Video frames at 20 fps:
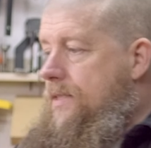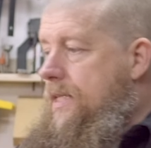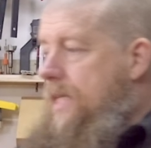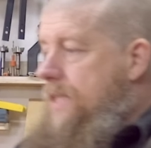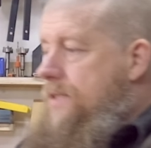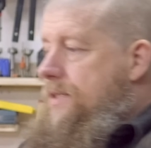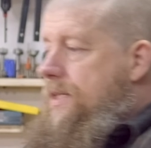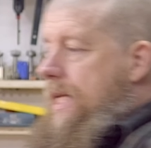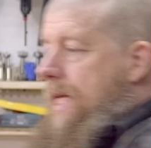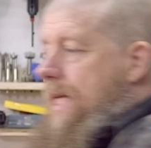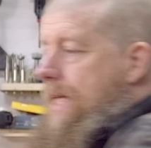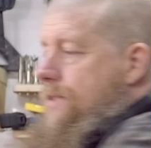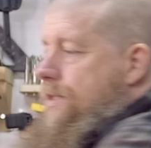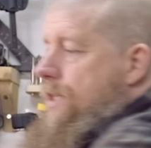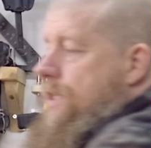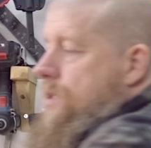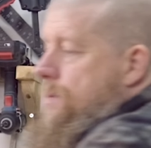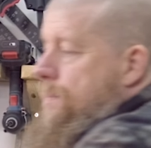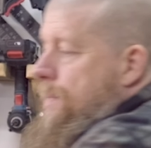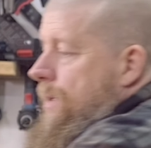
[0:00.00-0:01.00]
nice and
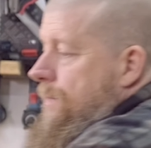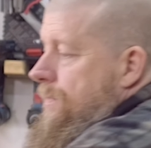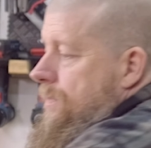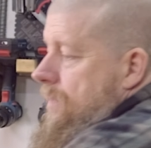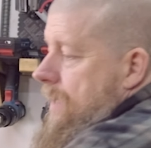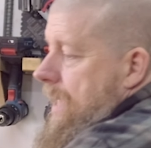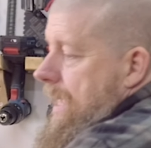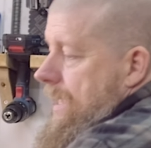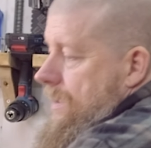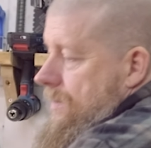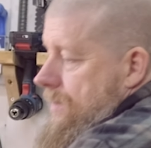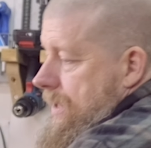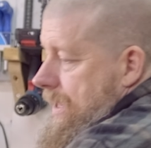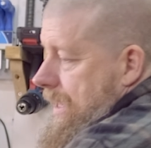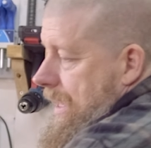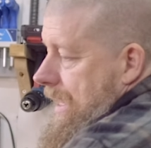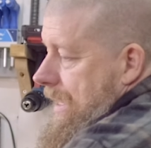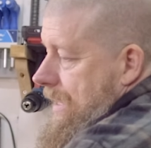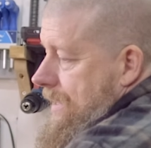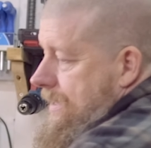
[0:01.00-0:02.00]
easy to move around,
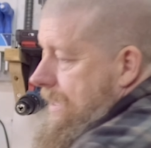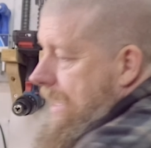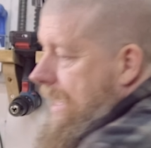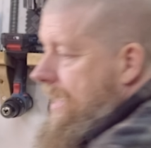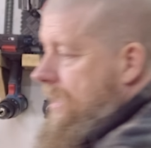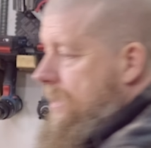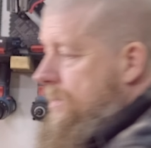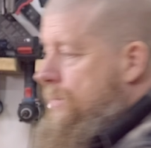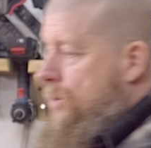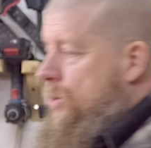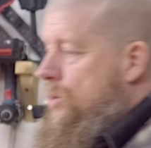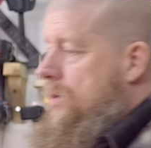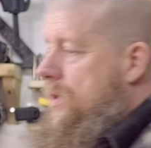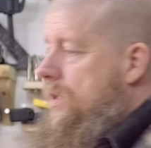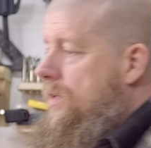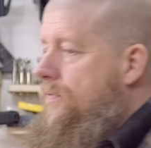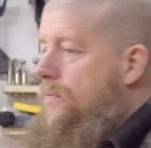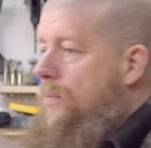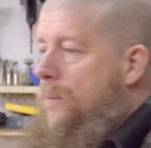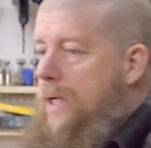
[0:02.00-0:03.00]
and taking them all
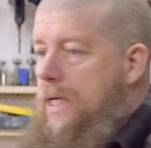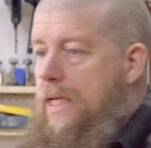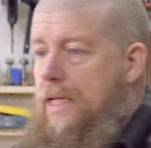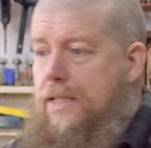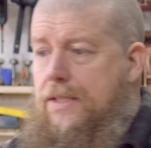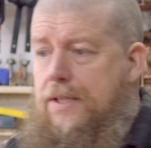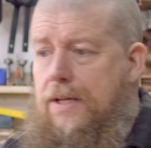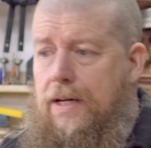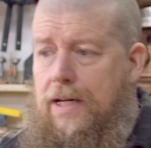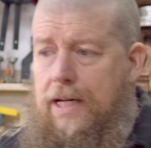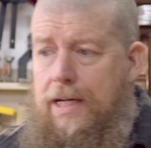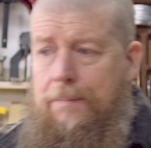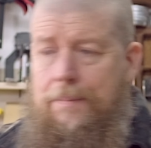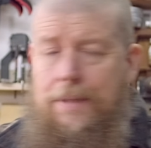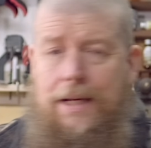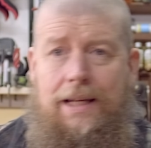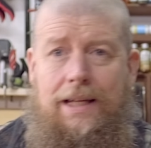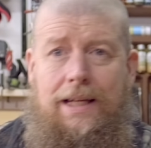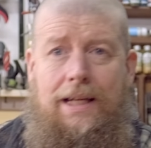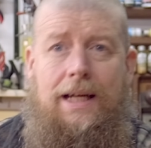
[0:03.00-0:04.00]
off one at a time
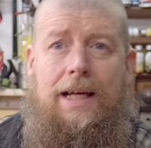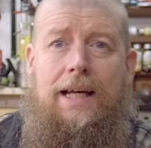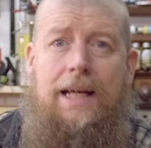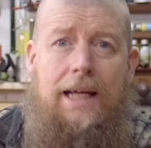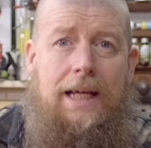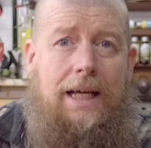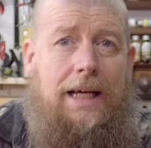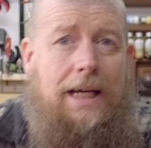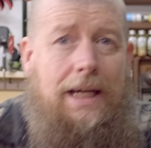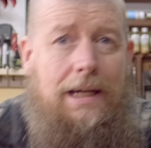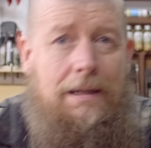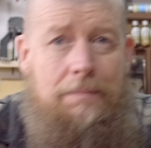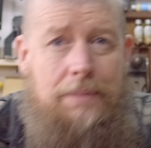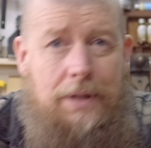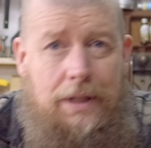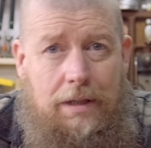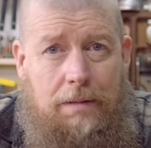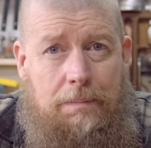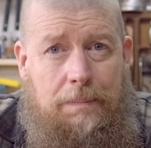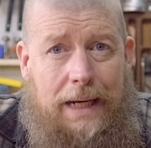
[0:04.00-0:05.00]
and
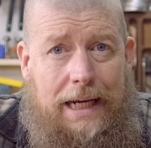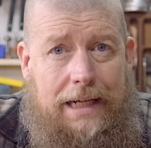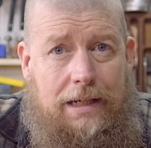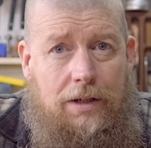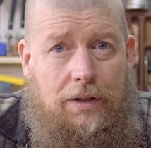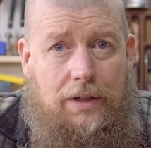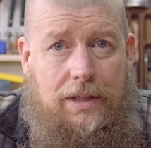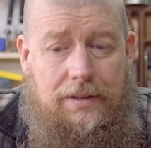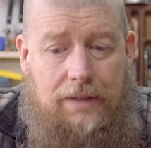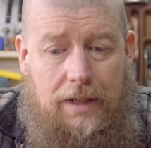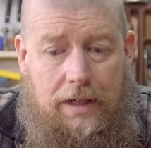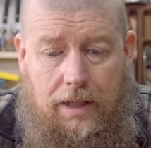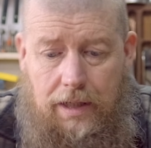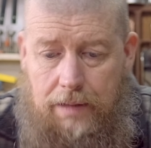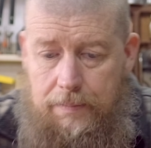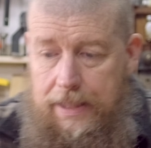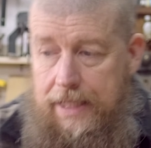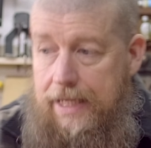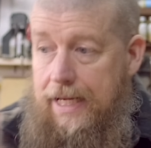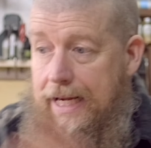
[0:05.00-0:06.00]
putting them back on is a
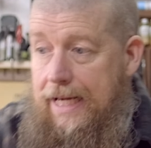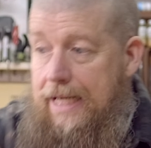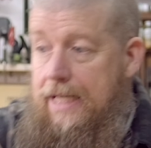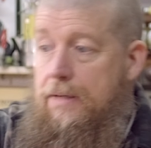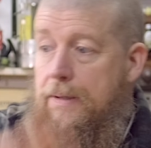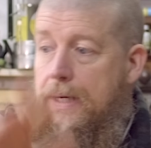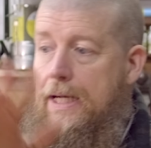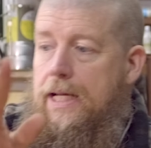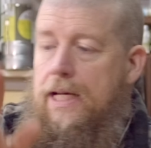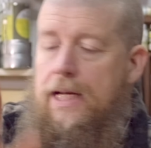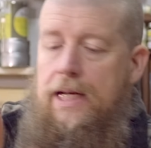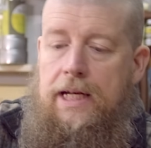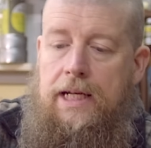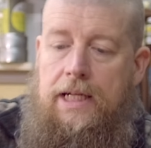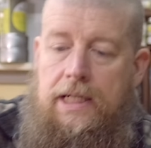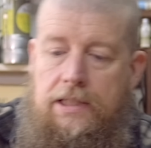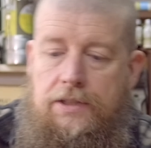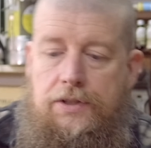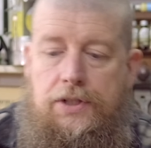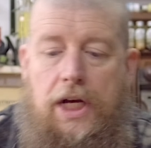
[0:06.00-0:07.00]
nightmare. Anyway,
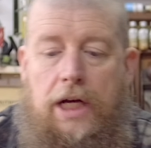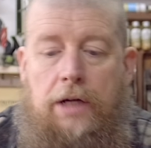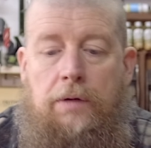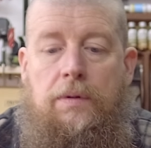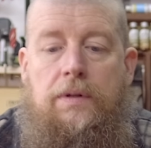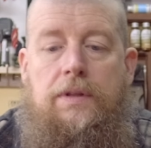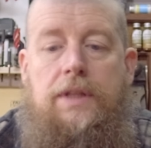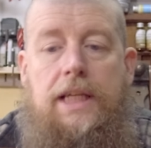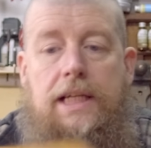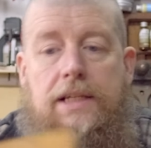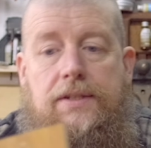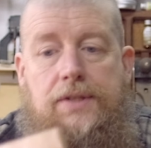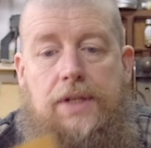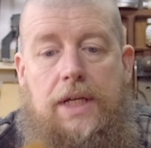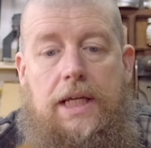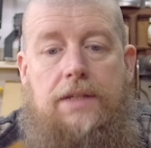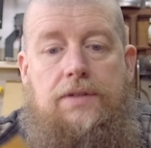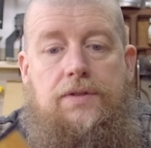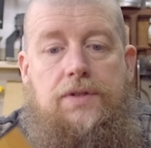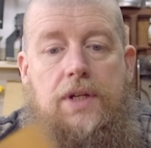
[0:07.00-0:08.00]
so this
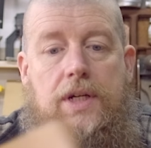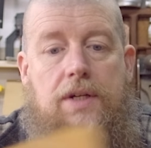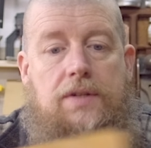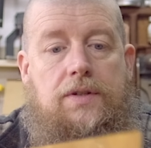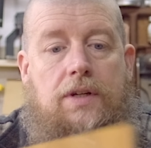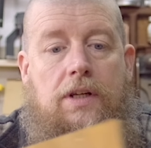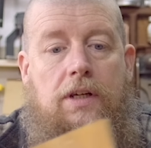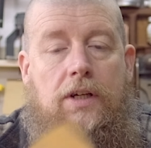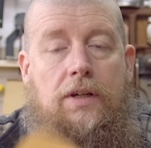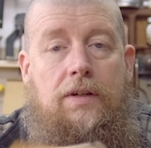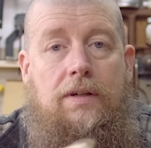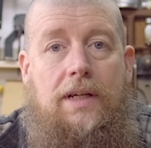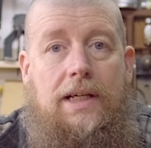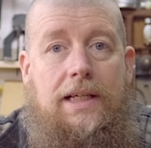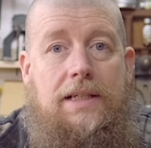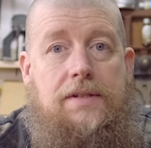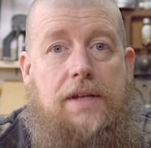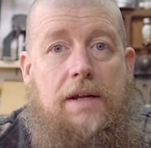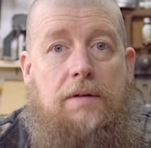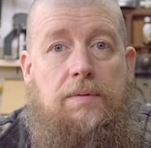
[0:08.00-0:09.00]
is just glued,
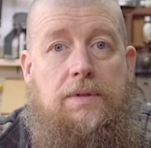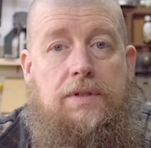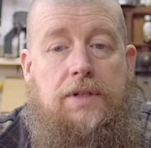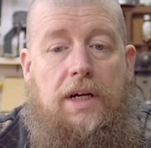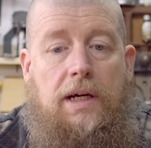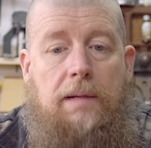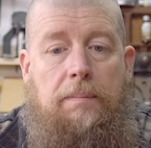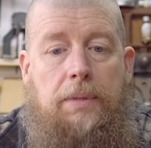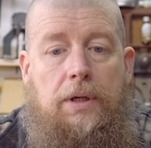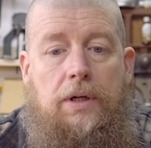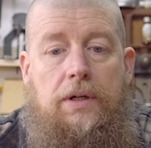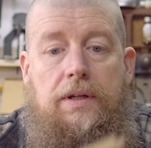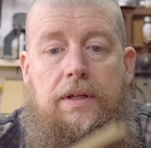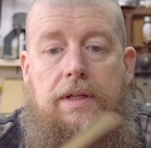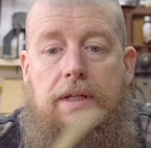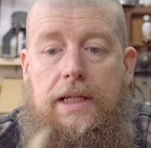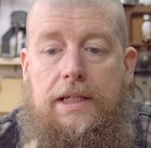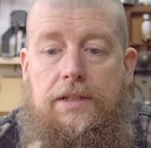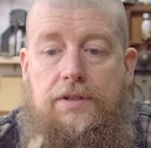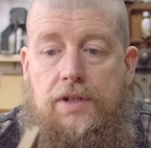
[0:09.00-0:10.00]
like I said, with Titebond.
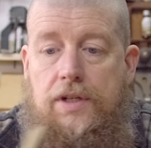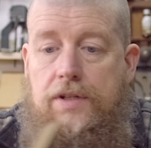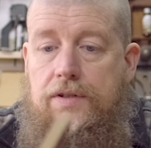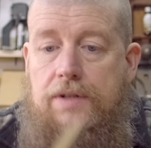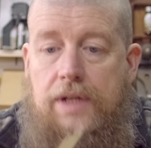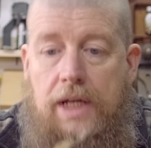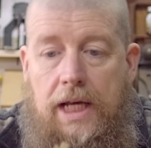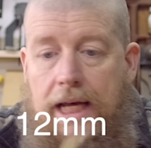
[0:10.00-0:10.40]
It's just